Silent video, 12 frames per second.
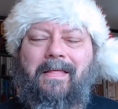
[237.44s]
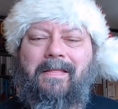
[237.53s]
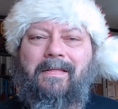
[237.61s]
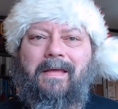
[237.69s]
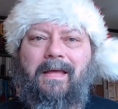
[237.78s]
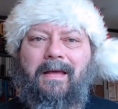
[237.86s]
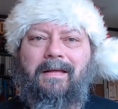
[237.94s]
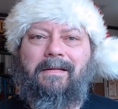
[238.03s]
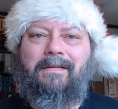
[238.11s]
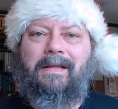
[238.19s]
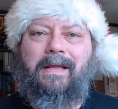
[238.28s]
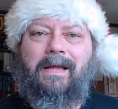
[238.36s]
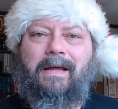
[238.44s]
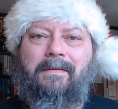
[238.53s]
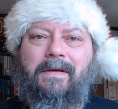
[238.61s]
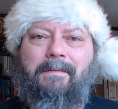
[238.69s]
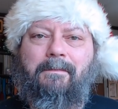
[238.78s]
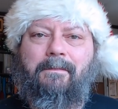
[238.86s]
the uh, the, uh,
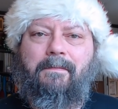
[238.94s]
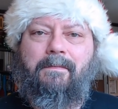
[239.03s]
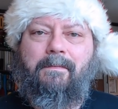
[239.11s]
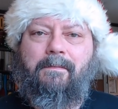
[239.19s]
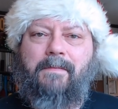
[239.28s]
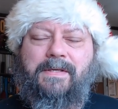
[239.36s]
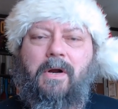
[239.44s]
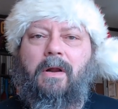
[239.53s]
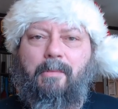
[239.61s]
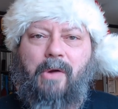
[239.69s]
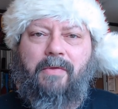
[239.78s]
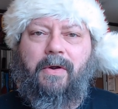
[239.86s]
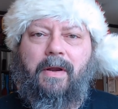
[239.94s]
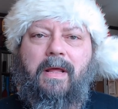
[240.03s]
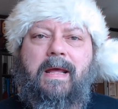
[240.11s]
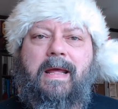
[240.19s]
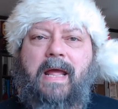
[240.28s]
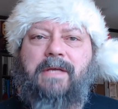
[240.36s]
the the Scarlet Brotherhood
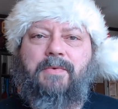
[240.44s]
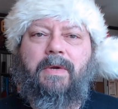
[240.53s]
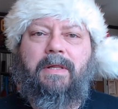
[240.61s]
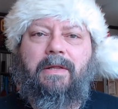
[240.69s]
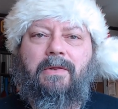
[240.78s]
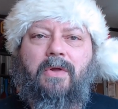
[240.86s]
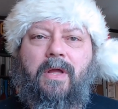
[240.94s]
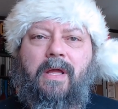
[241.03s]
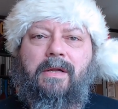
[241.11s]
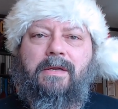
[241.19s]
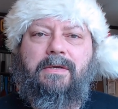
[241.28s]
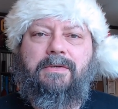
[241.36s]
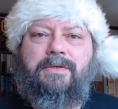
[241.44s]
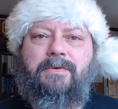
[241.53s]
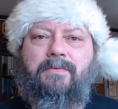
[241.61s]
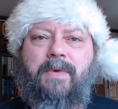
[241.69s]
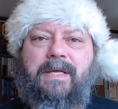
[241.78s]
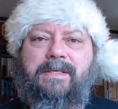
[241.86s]
is really looking
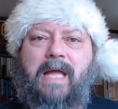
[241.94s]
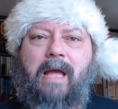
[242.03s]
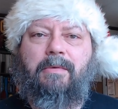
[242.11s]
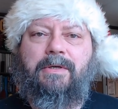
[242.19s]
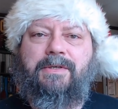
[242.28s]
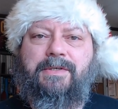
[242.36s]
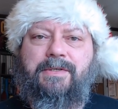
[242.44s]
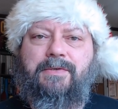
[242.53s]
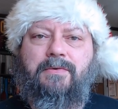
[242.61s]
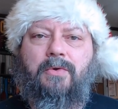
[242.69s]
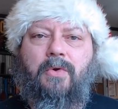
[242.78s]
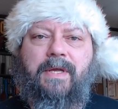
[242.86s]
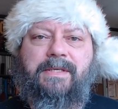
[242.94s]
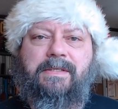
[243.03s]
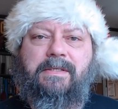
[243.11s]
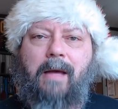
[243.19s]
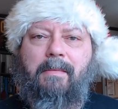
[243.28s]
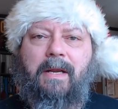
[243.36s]
to reestablish Suloise
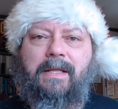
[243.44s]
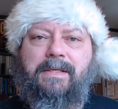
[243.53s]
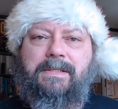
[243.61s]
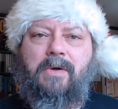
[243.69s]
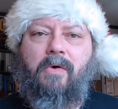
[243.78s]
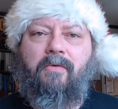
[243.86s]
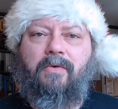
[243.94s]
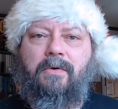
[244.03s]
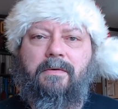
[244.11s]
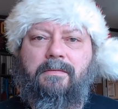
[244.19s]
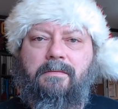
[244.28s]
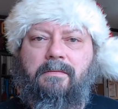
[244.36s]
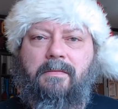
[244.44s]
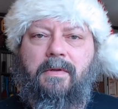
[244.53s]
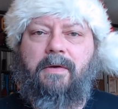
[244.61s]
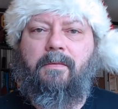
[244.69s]
dominance over the,